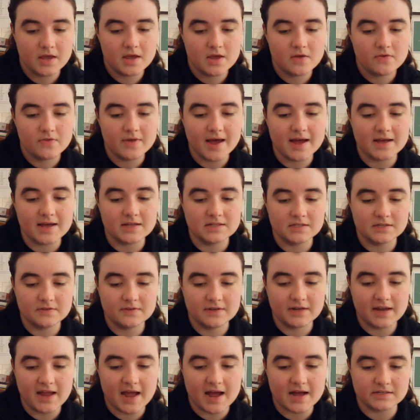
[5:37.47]
The ends of
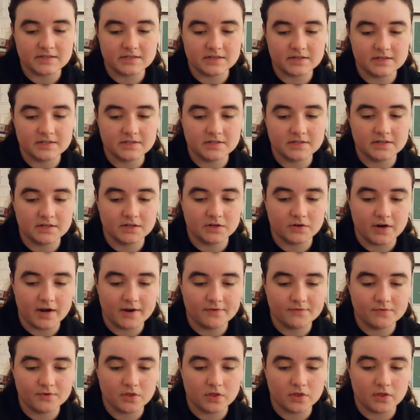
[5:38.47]
the caskets,
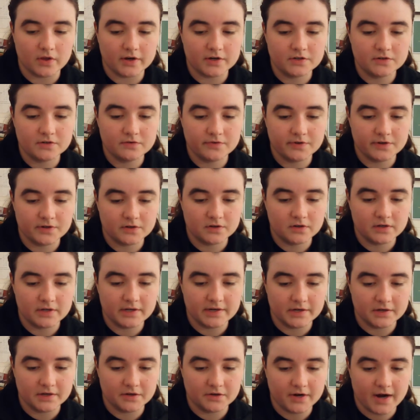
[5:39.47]
engraved with large funeral
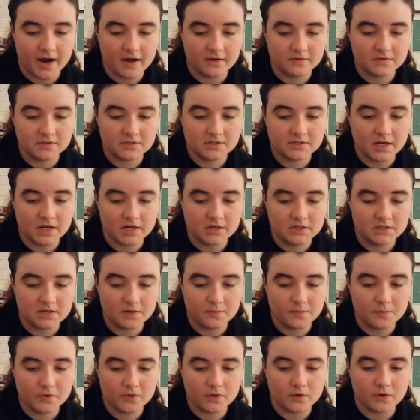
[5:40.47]
ideographs, touched
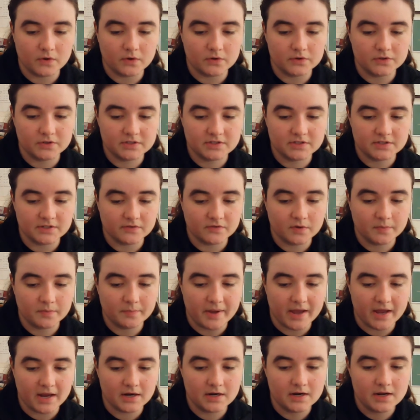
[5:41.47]
up with gold or silver
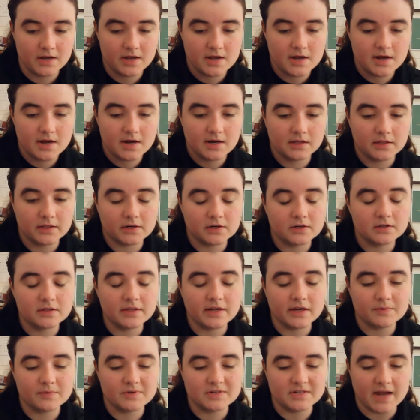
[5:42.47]
paint, glittered
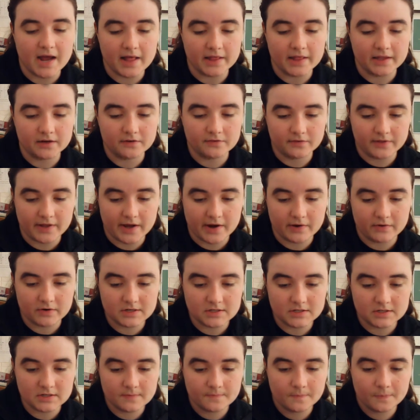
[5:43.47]
like metallic
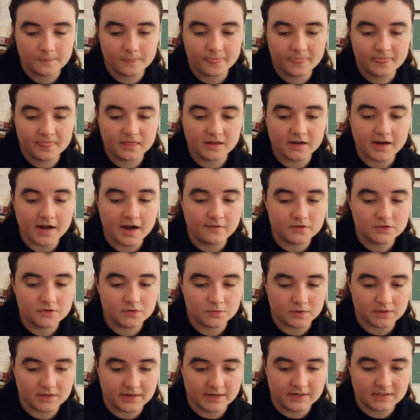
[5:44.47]
flowers. The coffins
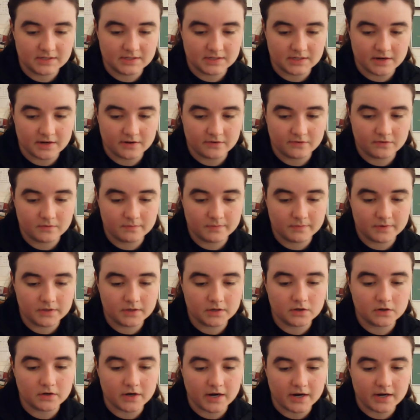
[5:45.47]
were nice enough, but the
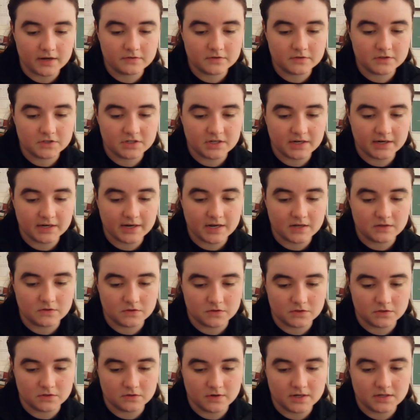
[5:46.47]
graves Jia
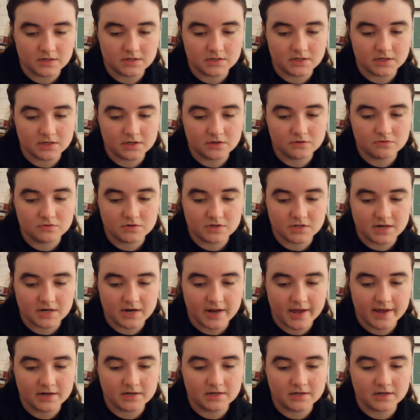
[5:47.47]
Genzu and Ding Yujin
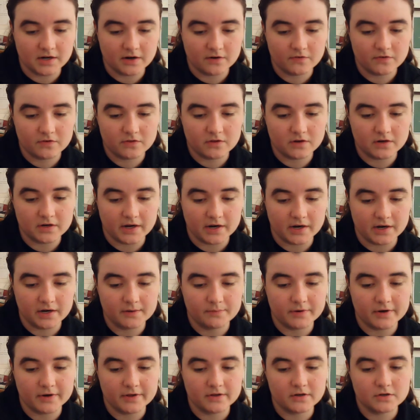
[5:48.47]
had dug for their younger
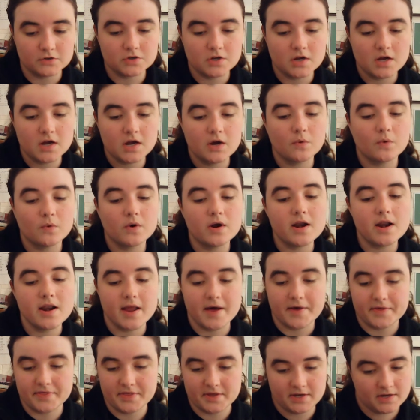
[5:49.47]
brothers were
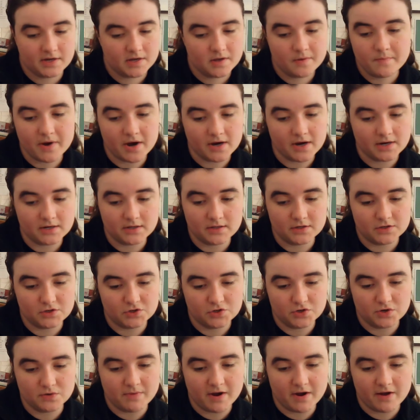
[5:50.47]
nothing compared to the
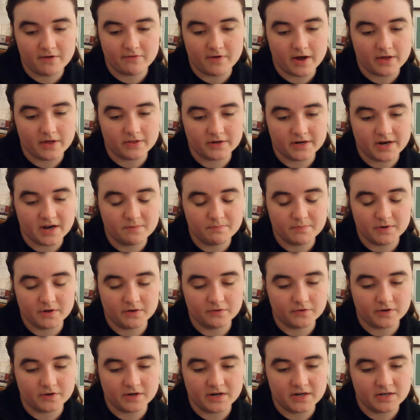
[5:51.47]
tomb my father had
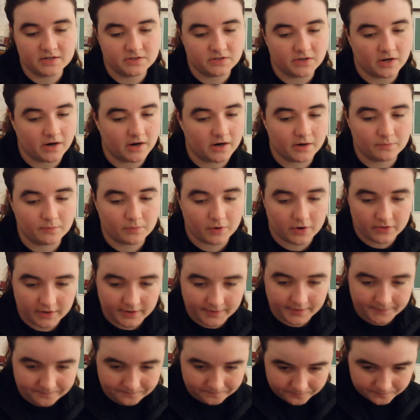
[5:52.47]
built for his younger brother.